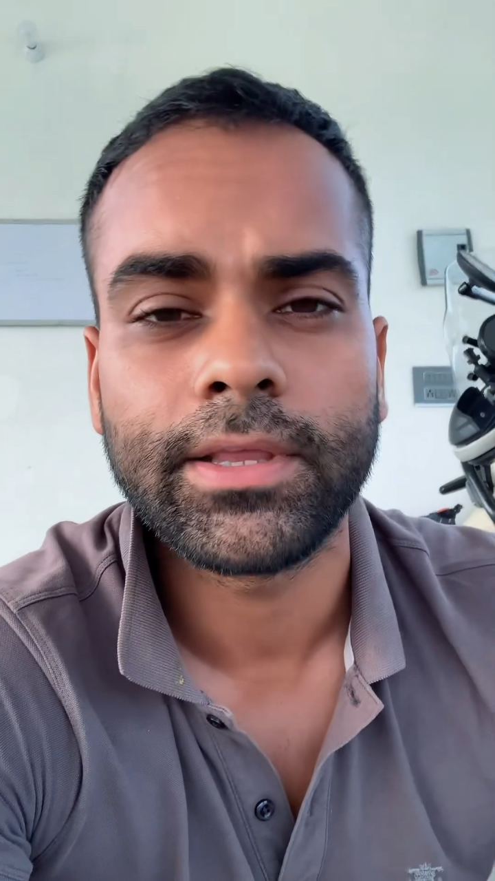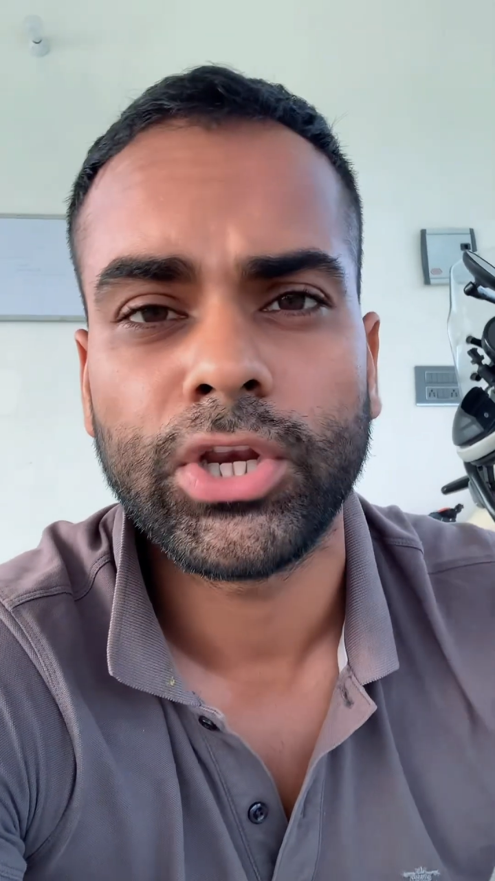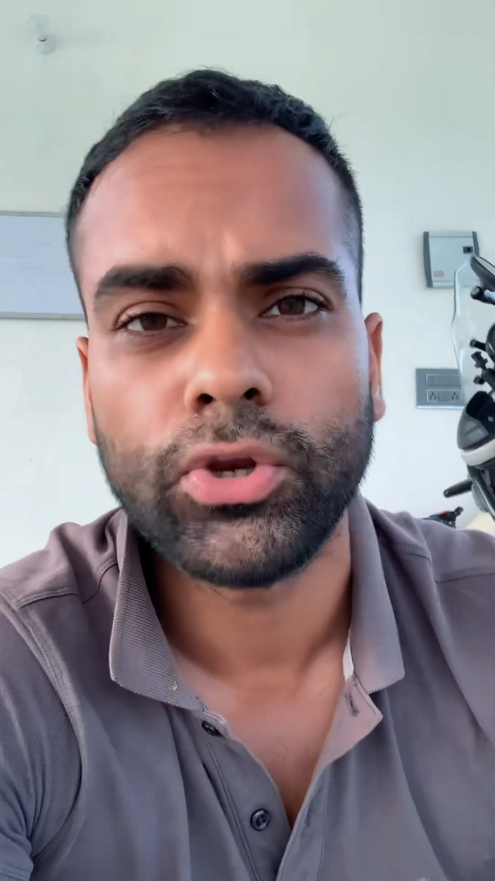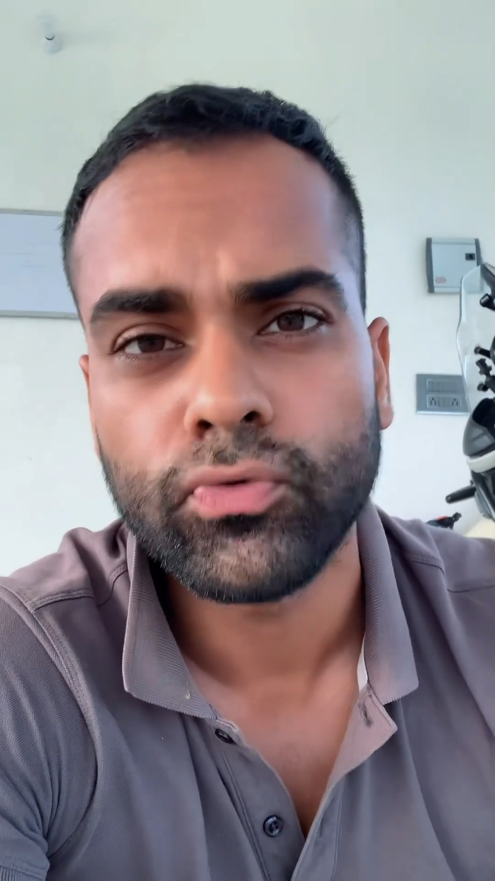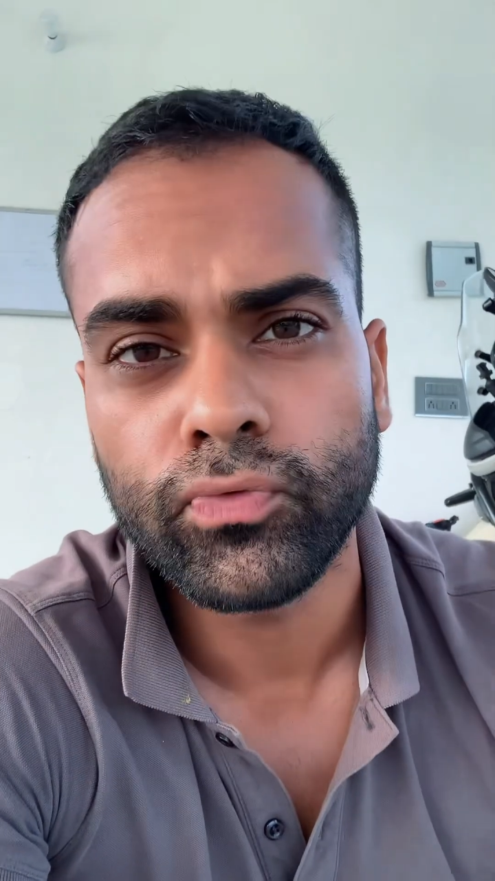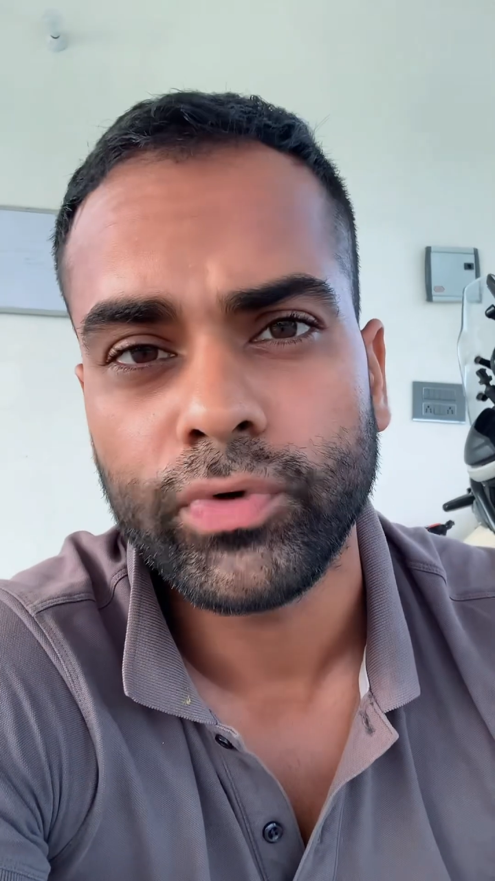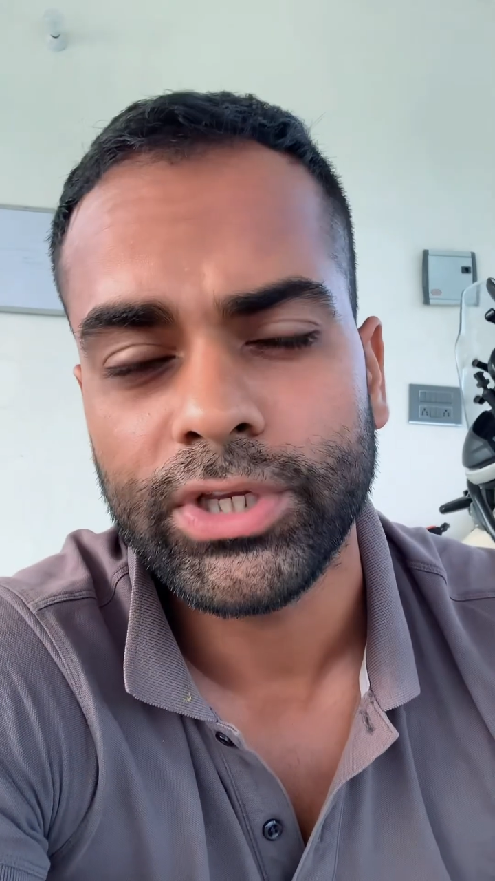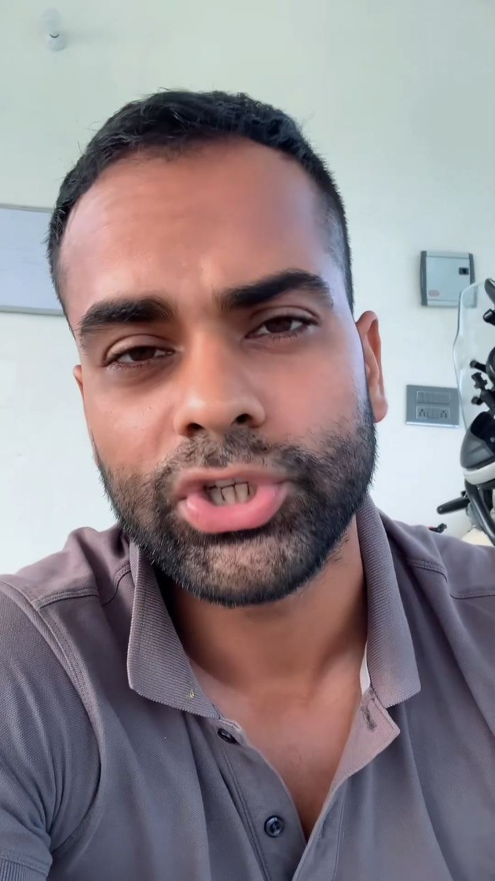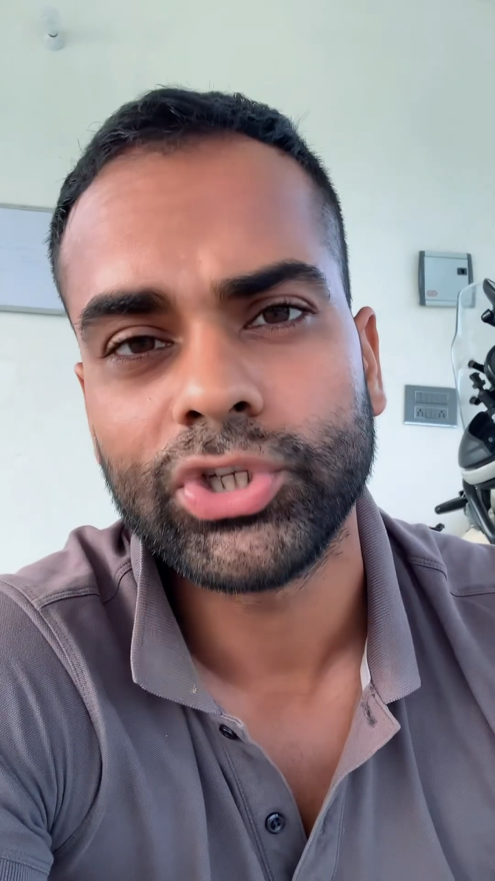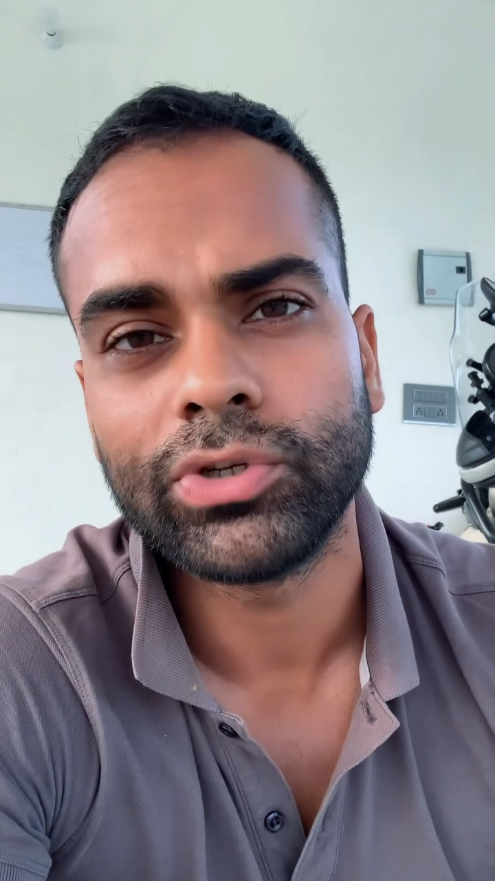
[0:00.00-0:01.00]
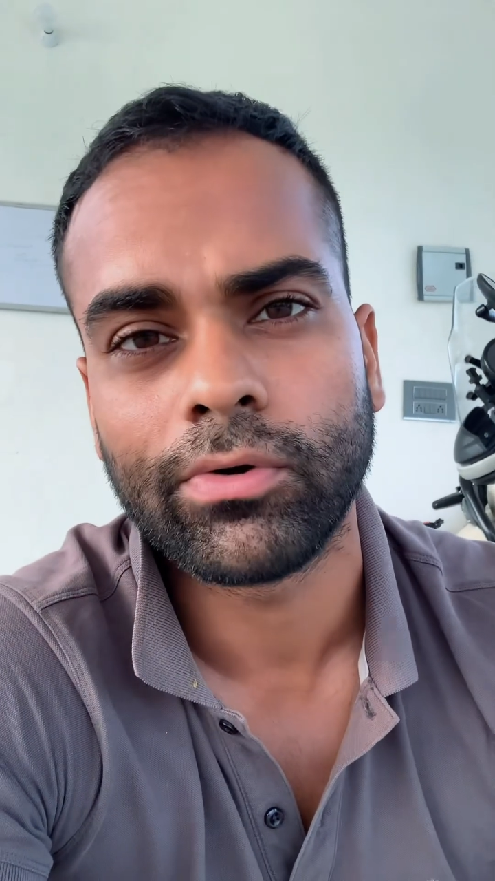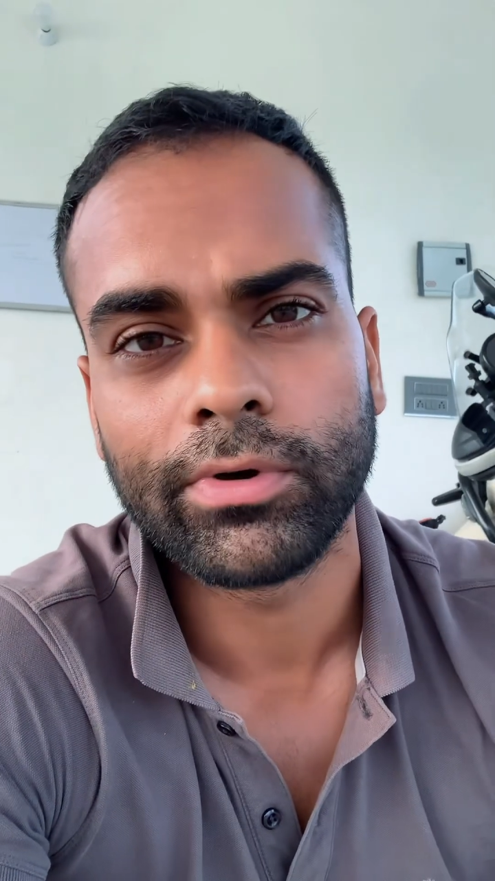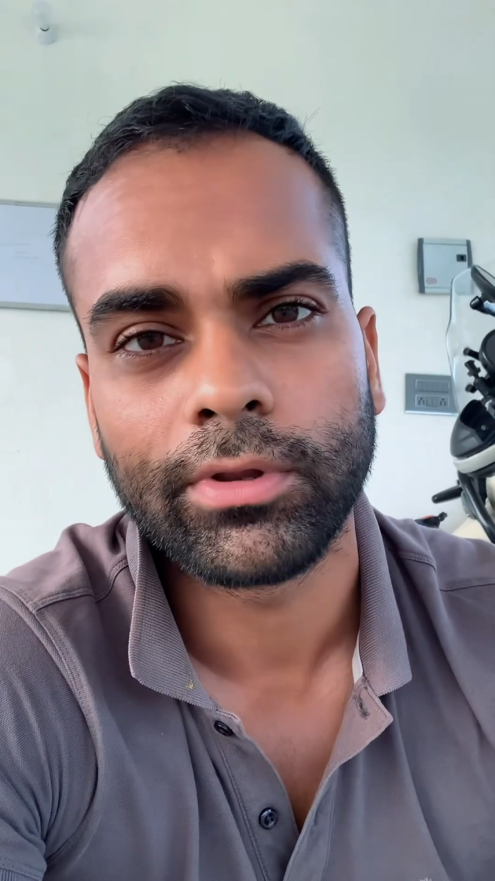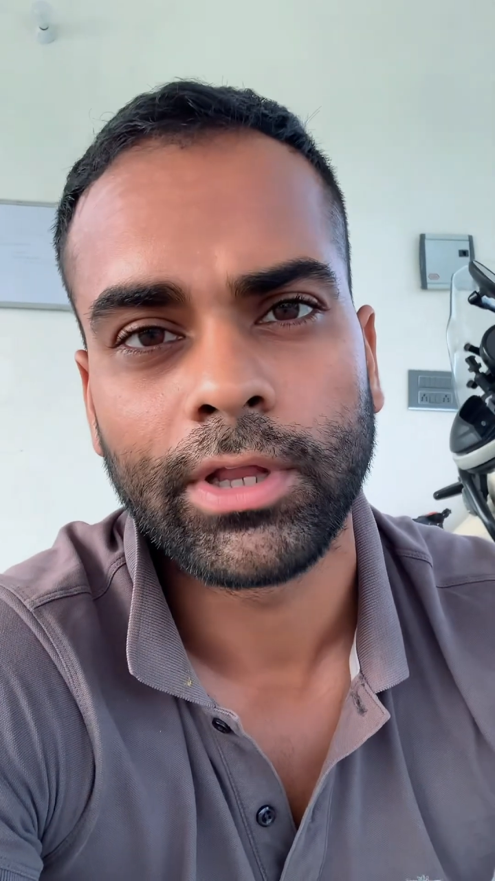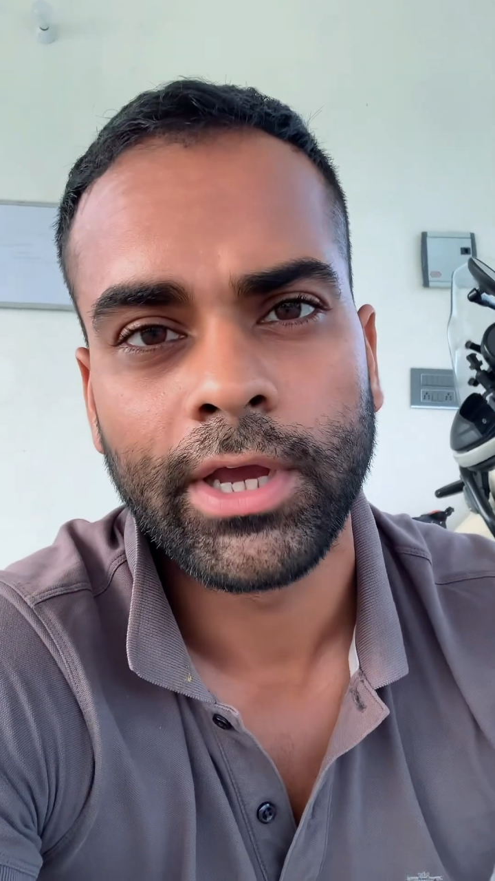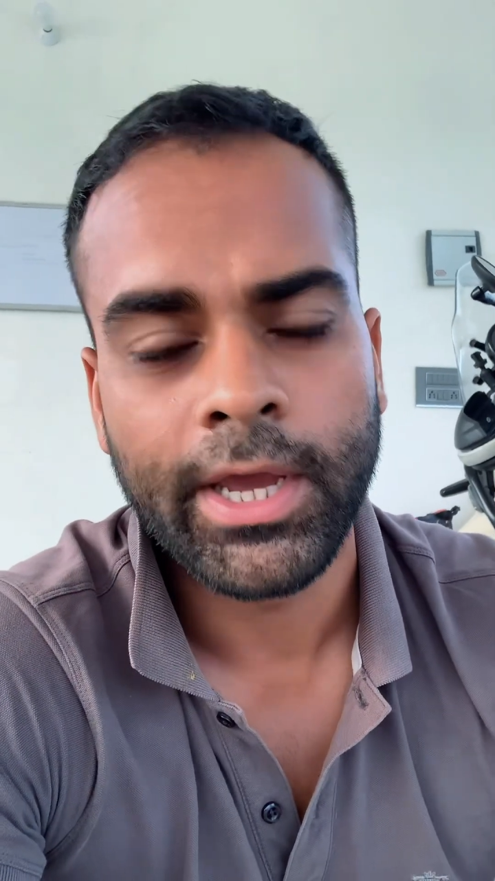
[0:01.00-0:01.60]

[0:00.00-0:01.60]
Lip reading: new engine oil.